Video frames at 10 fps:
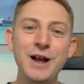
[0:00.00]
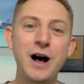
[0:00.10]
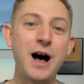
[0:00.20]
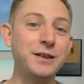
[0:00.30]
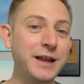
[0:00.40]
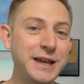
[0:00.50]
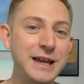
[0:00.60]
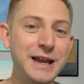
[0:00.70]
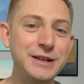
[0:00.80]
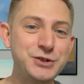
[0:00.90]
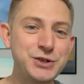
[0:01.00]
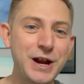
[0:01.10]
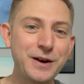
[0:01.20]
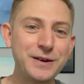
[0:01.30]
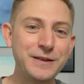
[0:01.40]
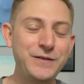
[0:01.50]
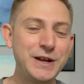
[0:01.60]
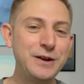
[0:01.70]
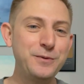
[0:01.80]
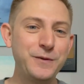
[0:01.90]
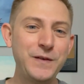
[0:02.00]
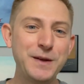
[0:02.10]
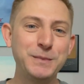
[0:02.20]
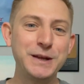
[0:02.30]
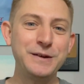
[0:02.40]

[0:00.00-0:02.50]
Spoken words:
Liking and sharing the video with family